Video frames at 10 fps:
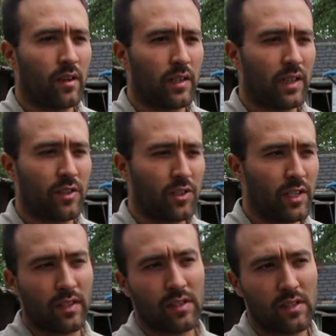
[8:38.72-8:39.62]
clutch
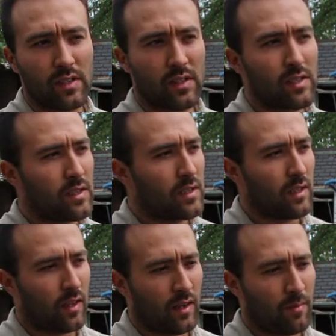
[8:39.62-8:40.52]
discs,
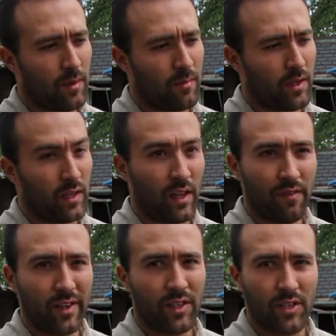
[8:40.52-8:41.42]
maybe
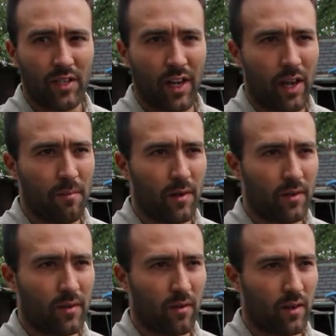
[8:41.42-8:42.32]
11-inch diameter
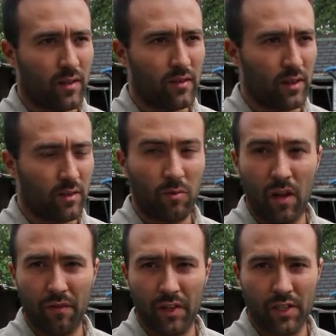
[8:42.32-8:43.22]
or
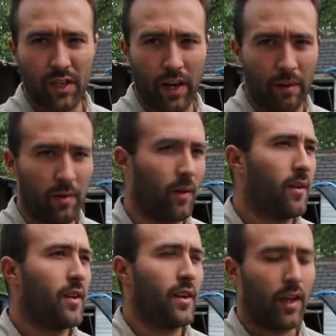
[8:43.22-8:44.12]
12-inch diameter,
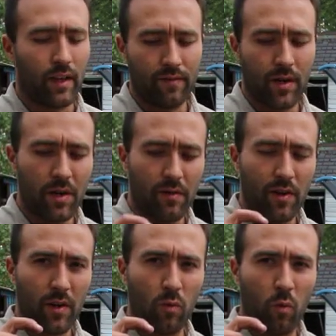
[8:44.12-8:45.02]
and very,
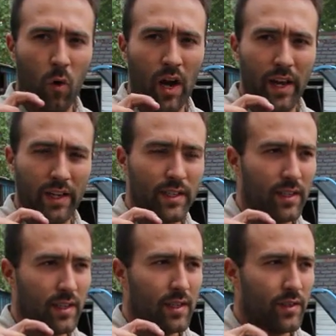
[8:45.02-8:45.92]
very wide.
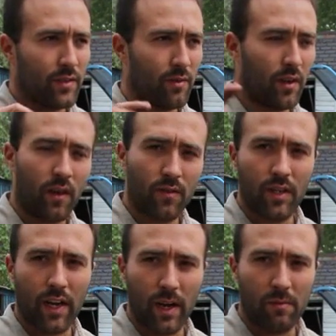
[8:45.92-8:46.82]
So an outer
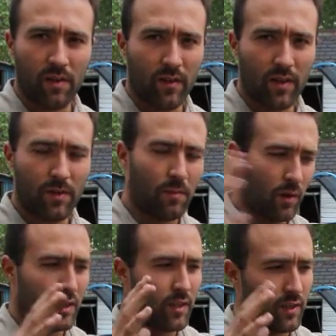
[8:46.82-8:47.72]
diameter, very
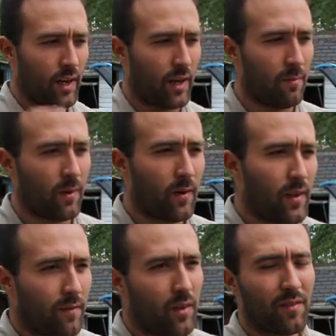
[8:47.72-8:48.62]
small inner diameter,
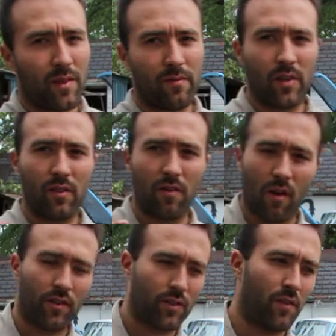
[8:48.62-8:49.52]
giving it a very
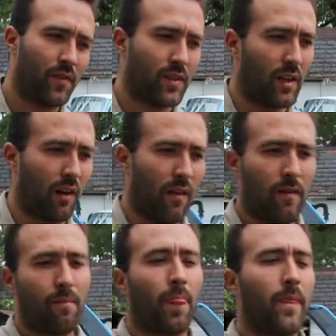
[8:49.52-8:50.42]
large surface area.
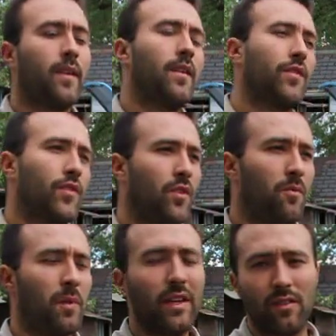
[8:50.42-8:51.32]
So
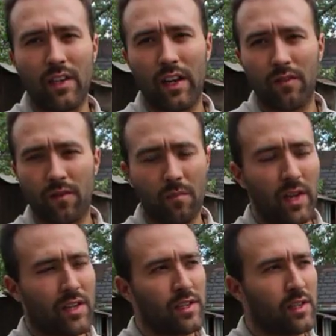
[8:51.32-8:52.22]
based on that
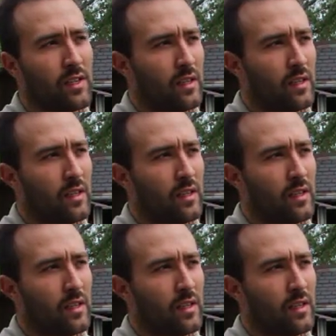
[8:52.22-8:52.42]
information,